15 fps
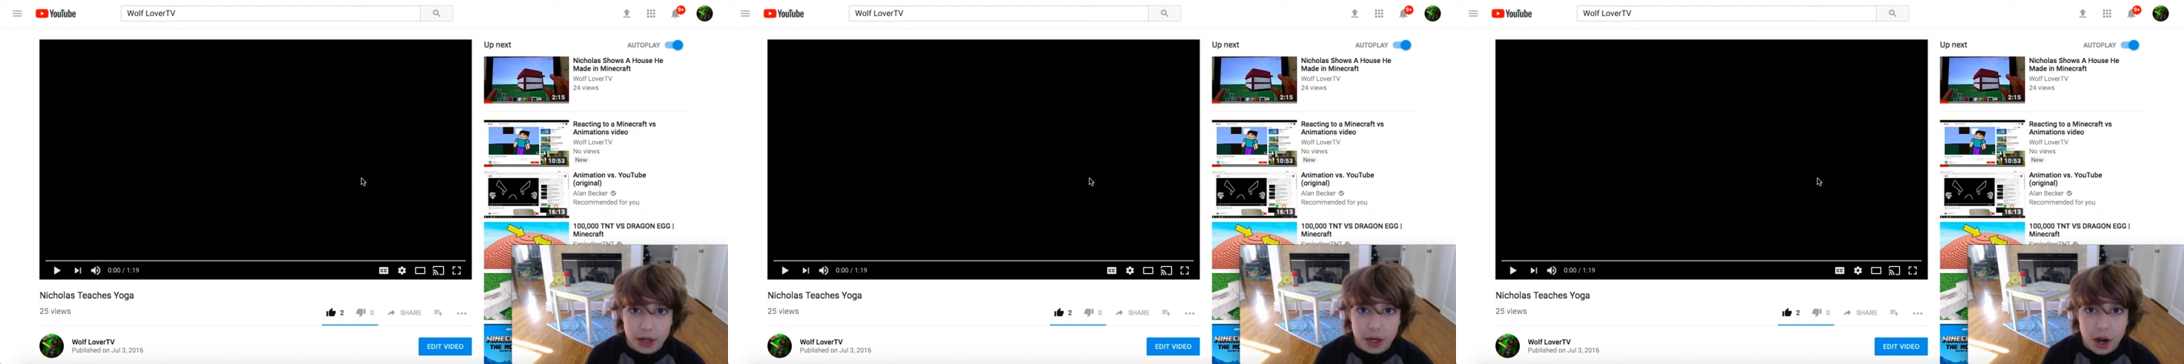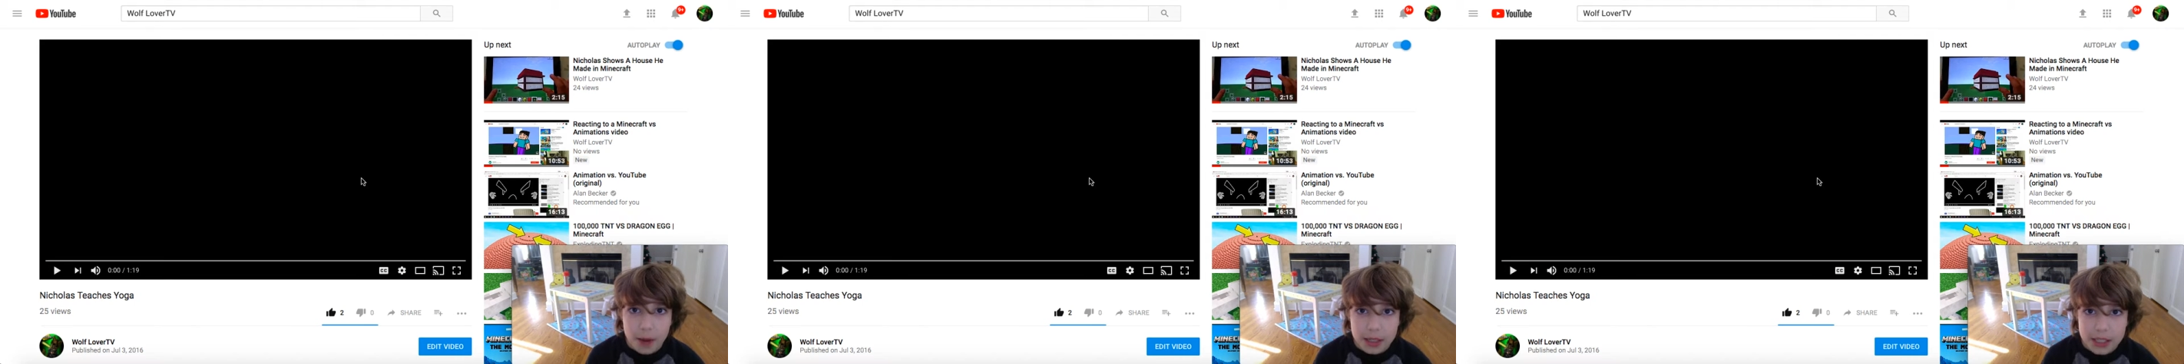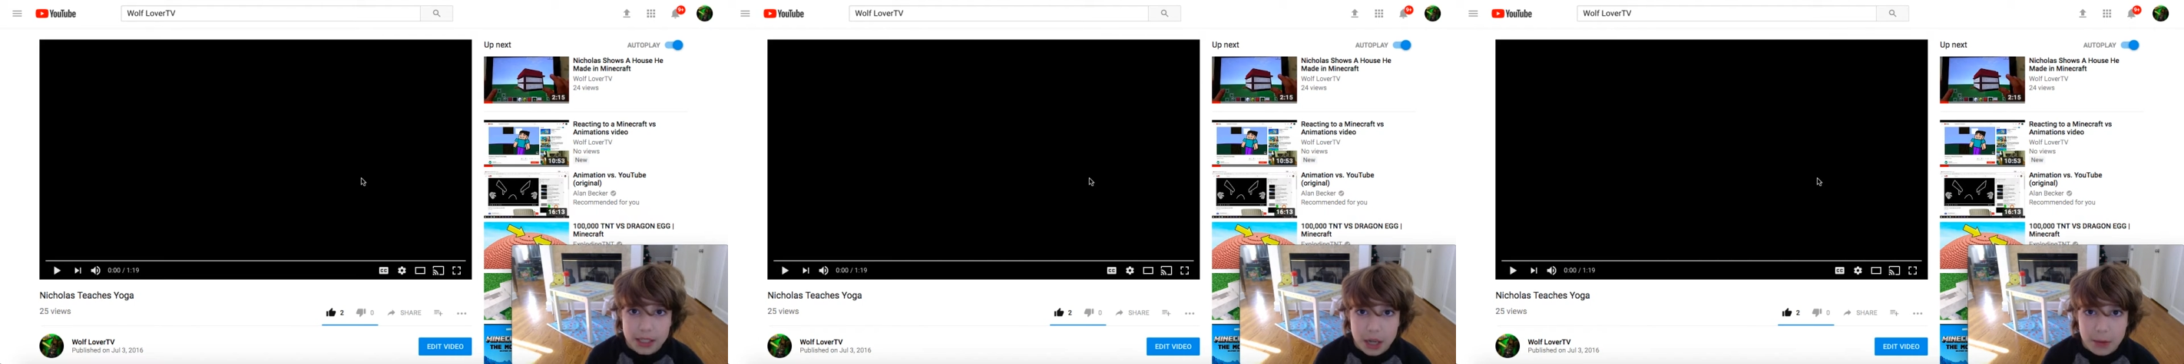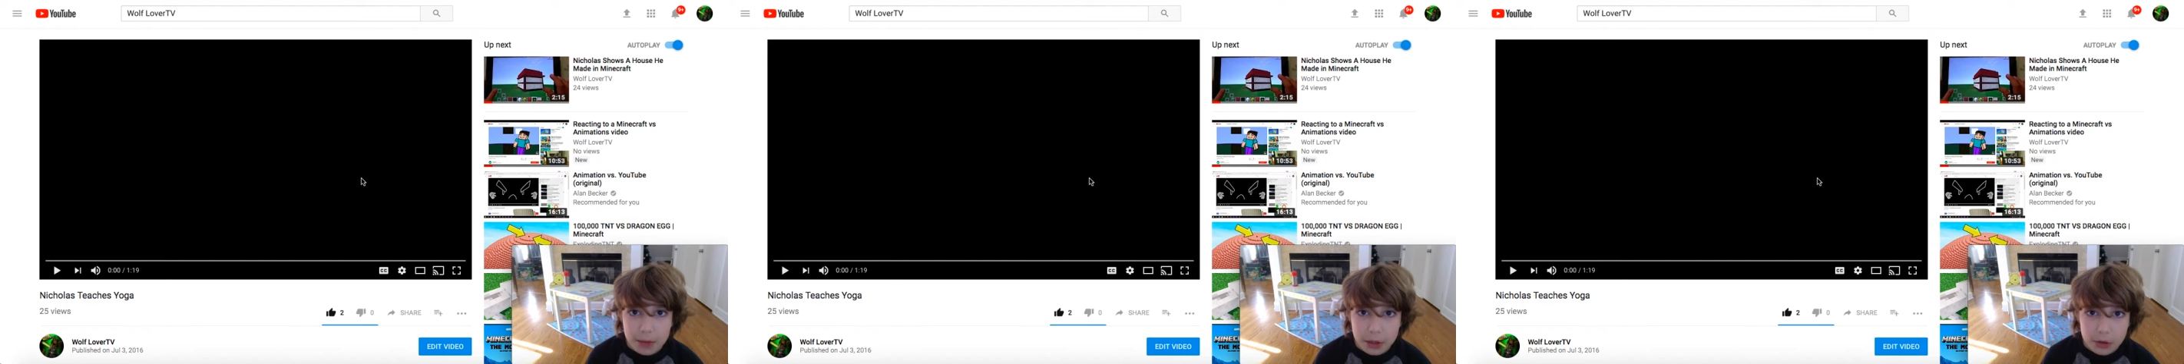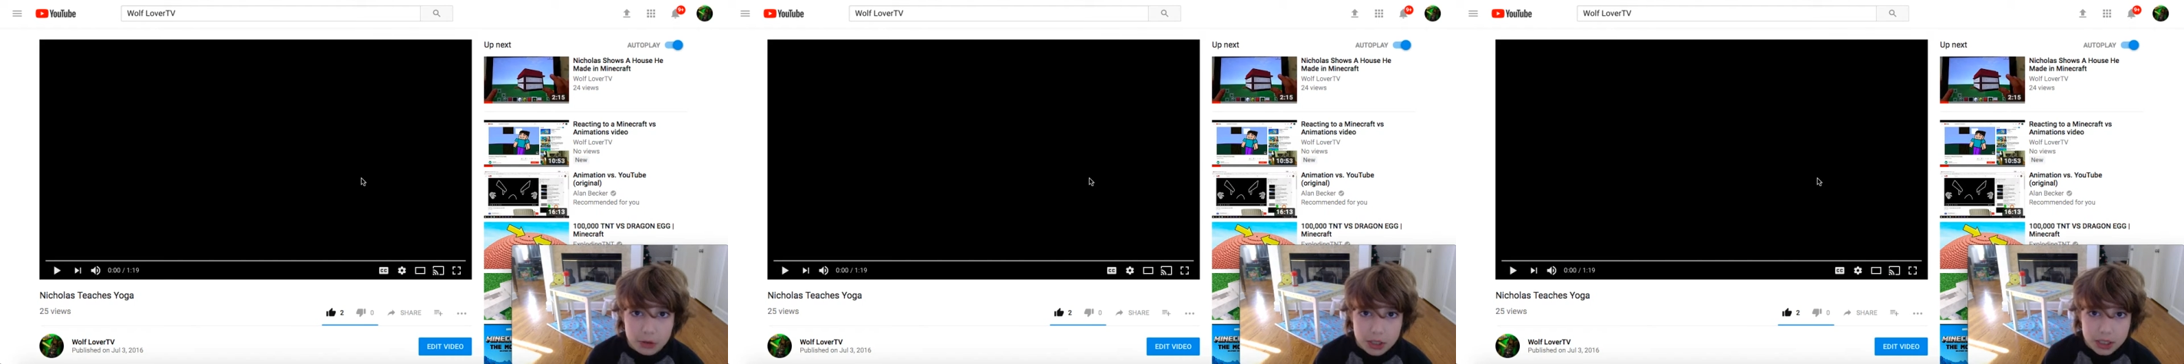comment down
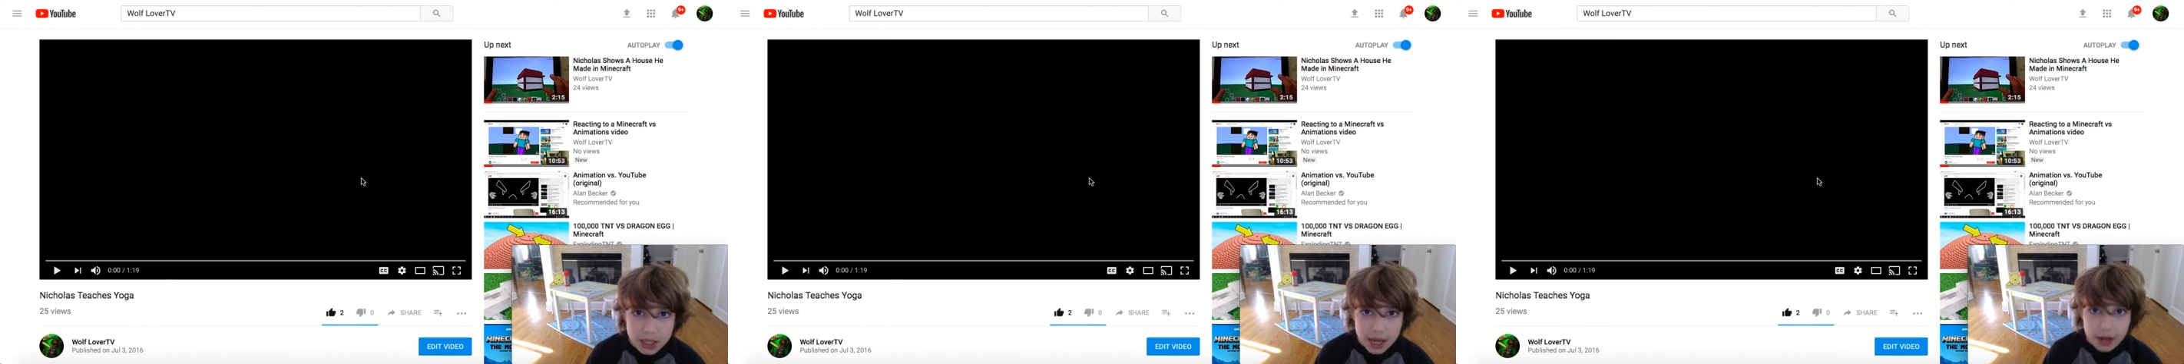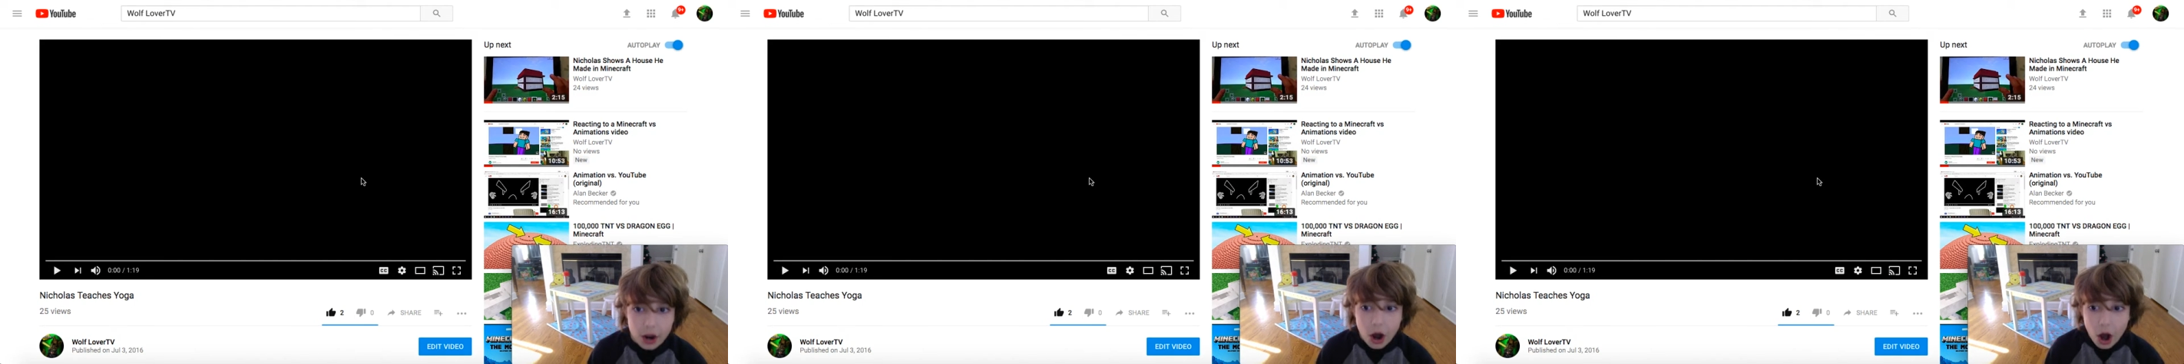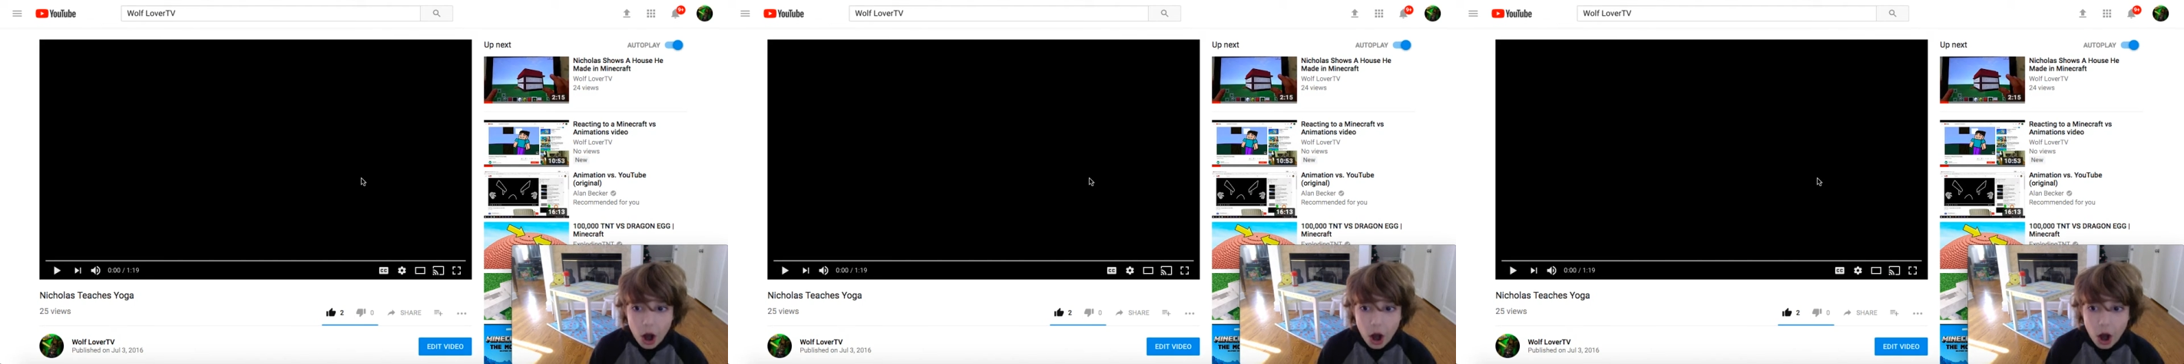below saying